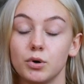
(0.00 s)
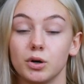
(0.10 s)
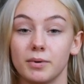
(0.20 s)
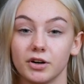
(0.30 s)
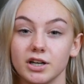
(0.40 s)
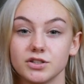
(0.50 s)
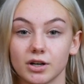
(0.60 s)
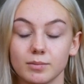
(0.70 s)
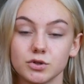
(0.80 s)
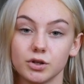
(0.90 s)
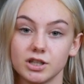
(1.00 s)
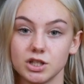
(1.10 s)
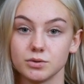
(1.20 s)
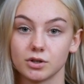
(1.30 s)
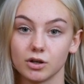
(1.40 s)
put up on her Instagram story that
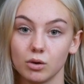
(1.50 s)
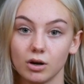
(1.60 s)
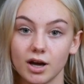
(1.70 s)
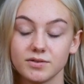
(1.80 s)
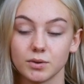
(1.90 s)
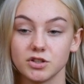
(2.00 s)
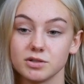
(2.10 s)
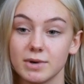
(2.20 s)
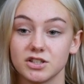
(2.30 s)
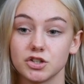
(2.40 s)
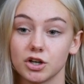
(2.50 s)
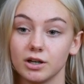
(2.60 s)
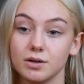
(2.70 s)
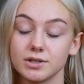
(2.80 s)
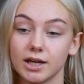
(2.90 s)
she was gonna go live, so I just messaged her
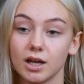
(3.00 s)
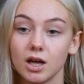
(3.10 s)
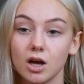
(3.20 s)
and I was like,